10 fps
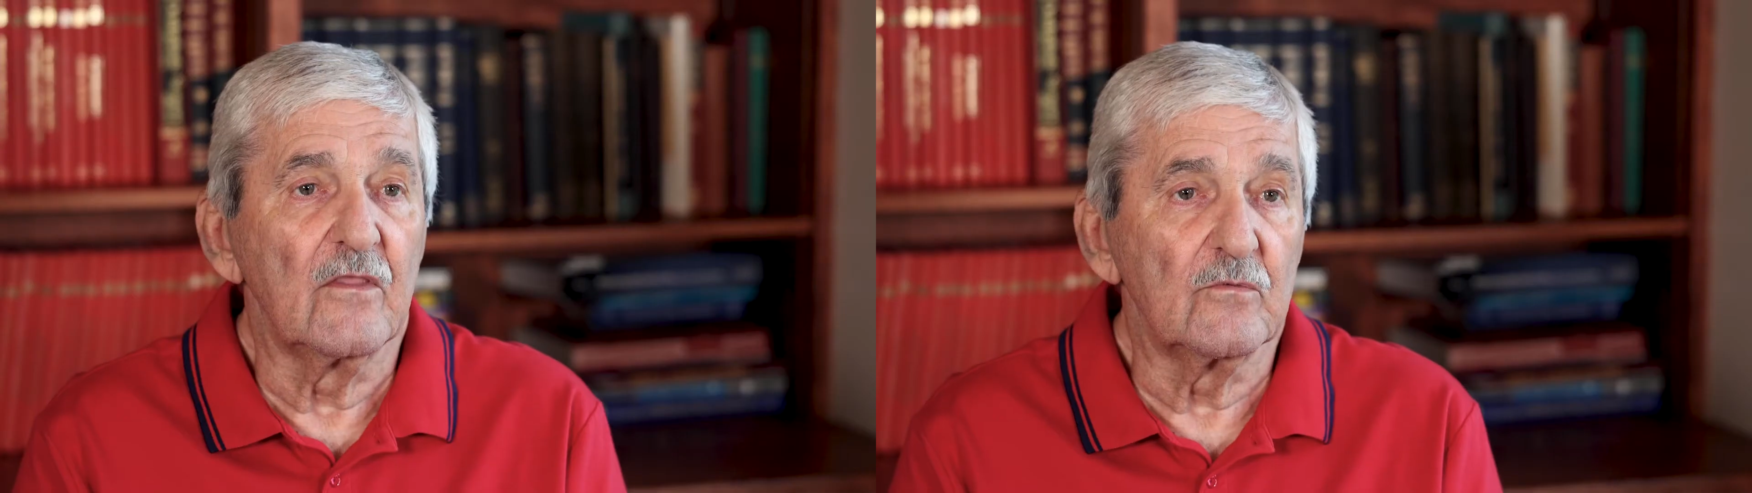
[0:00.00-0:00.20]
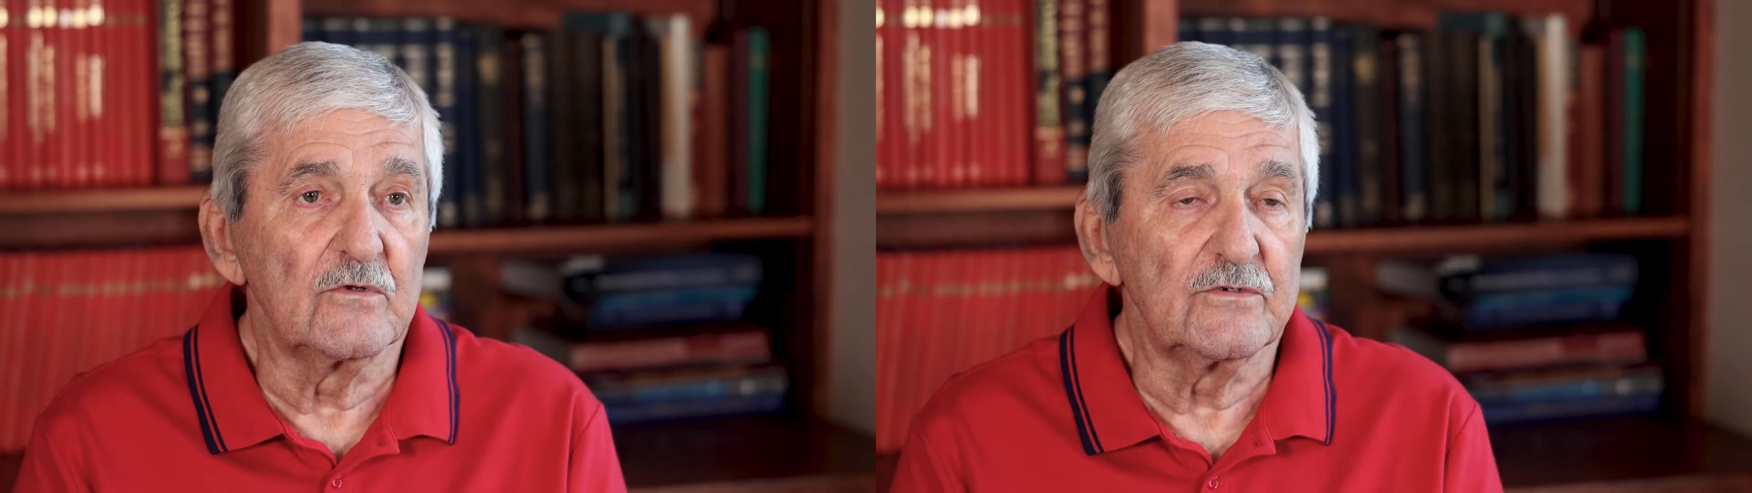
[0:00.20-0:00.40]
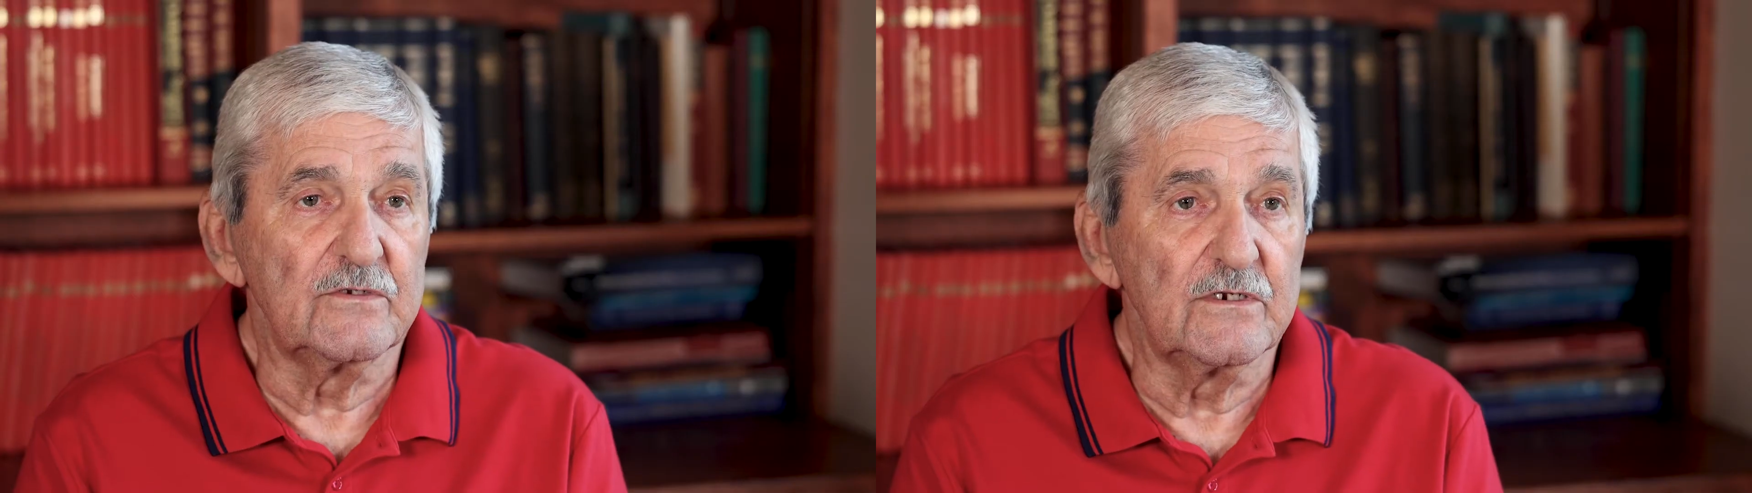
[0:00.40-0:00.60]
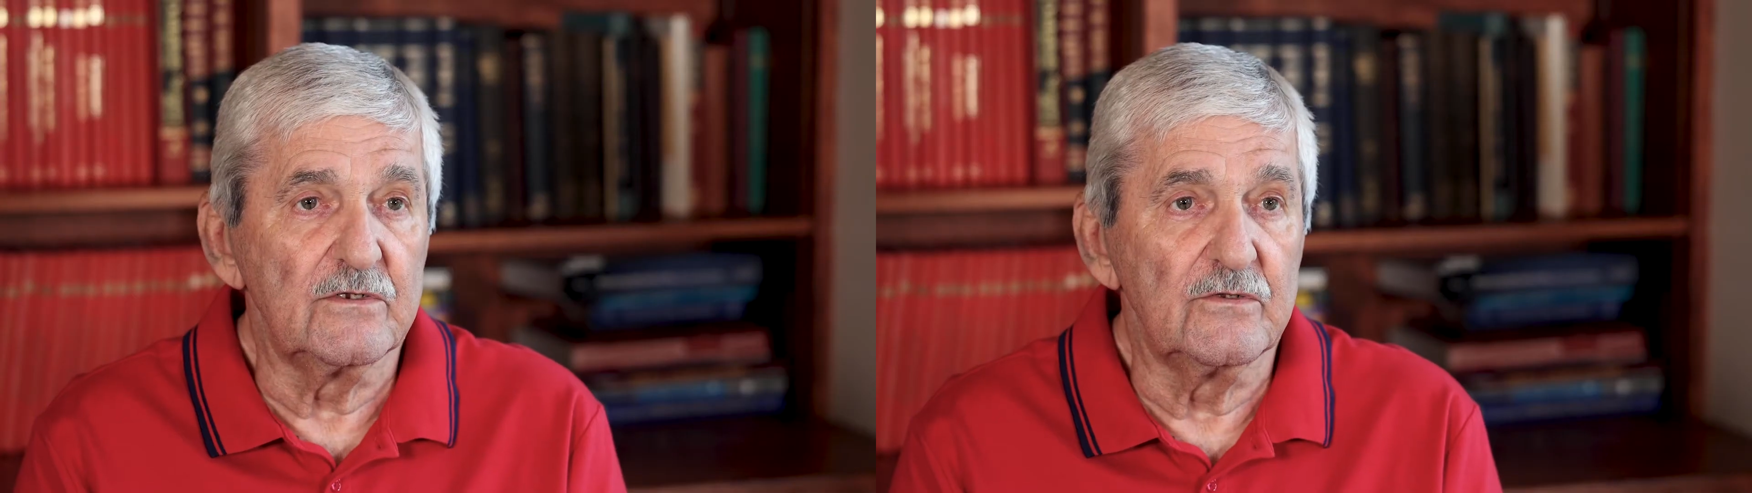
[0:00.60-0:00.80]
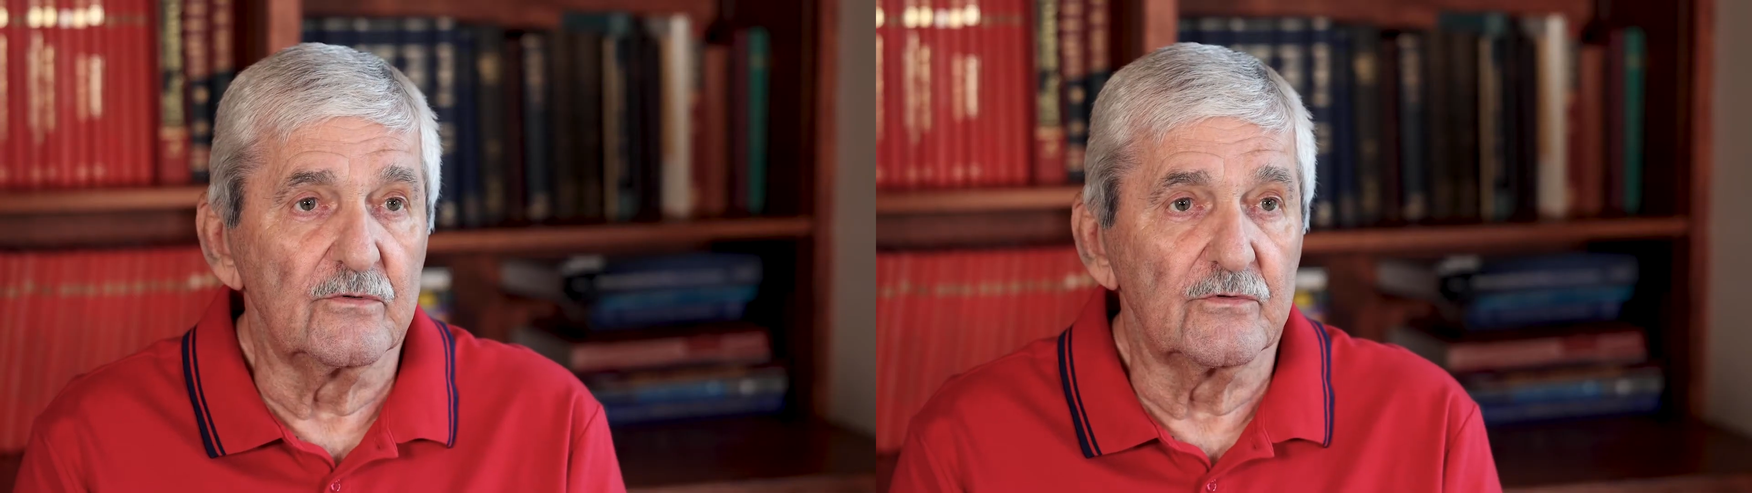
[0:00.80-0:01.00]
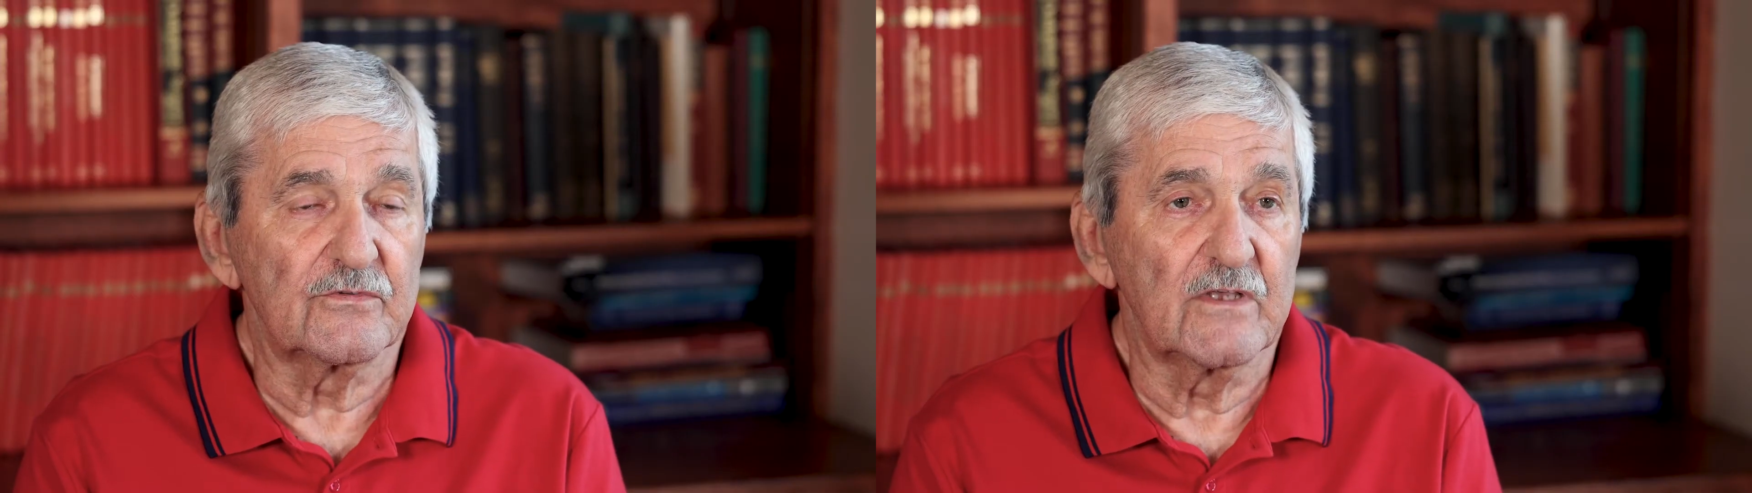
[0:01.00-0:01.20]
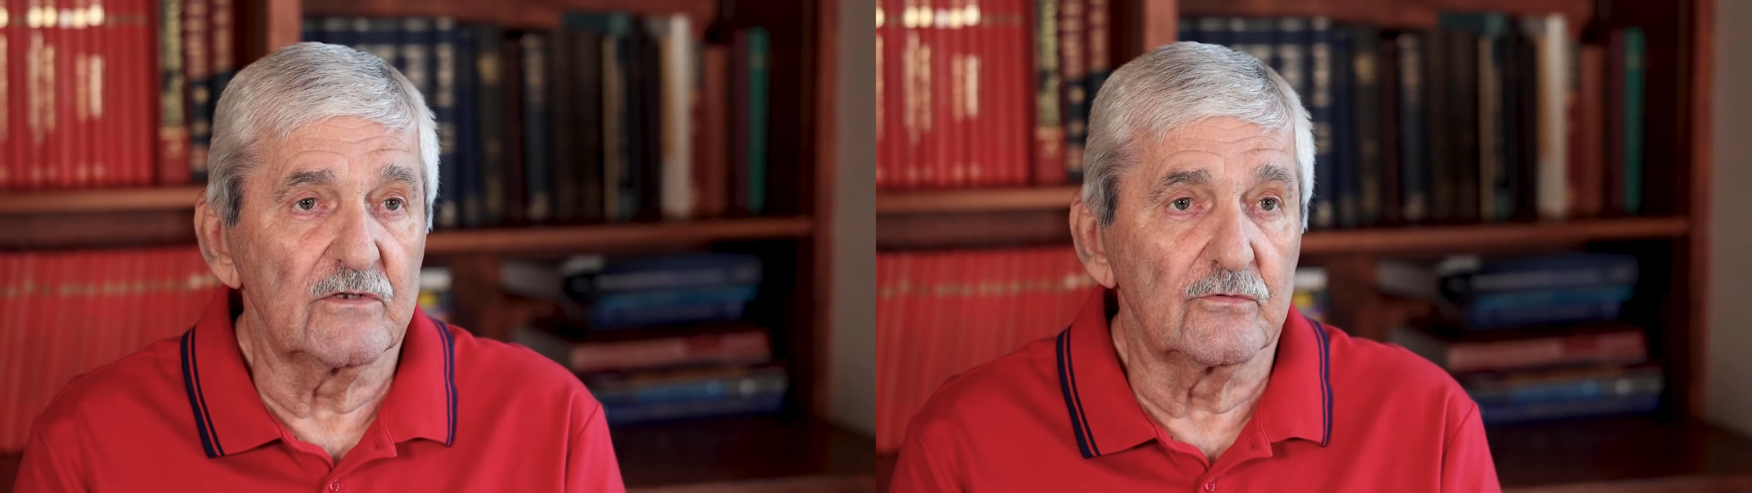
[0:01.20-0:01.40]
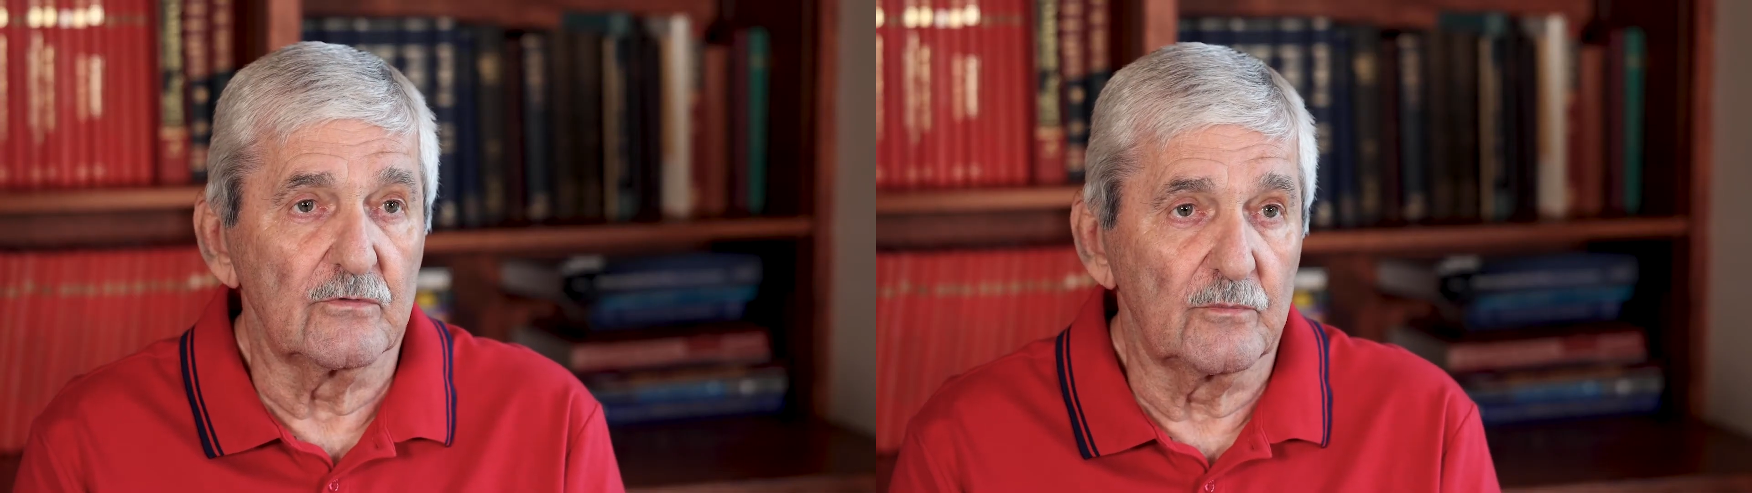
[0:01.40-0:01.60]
then what you need to do is schedule an